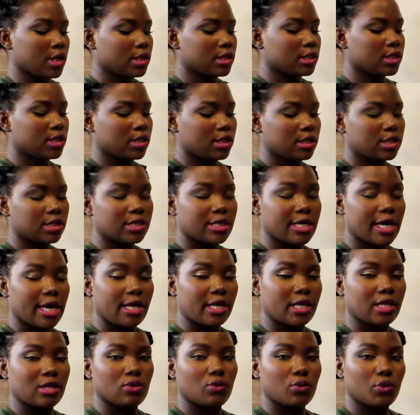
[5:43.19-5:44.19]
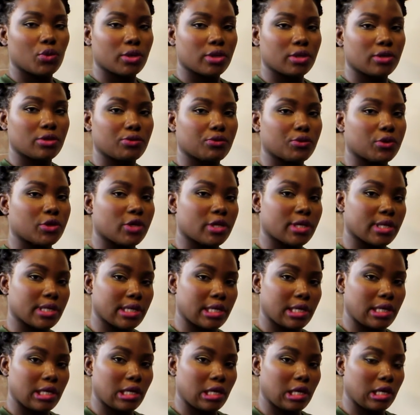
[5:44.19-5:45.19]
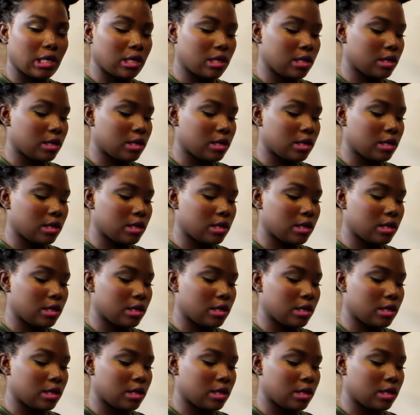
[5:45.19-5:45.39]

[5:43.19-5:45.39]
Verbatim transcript: to the site and order through your link